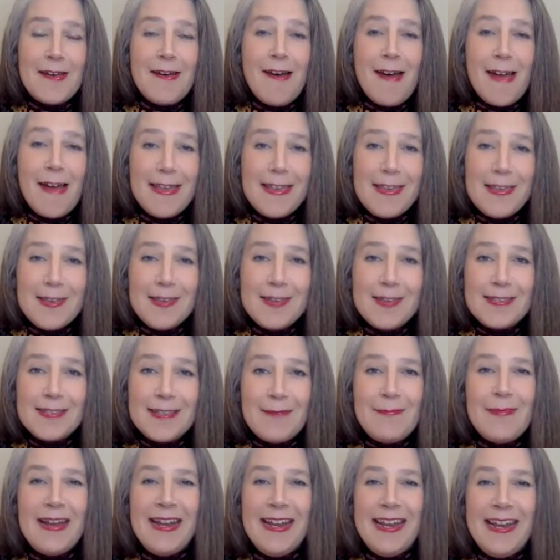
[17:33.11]
I use
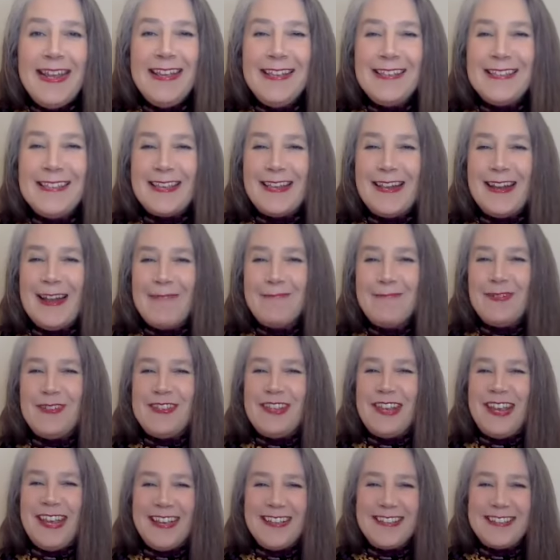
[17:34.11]
so many
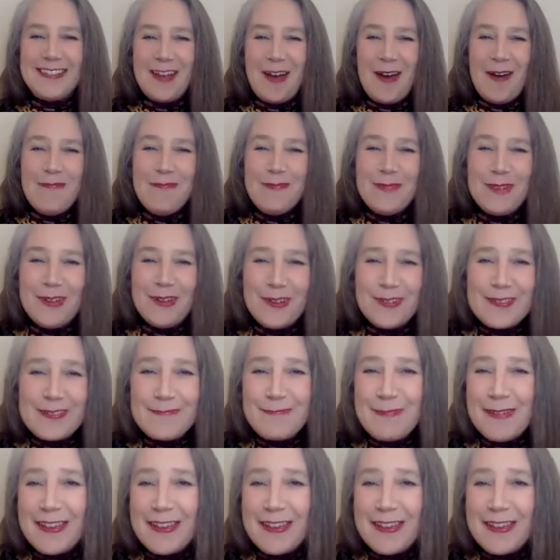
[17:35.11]
celebrity examples,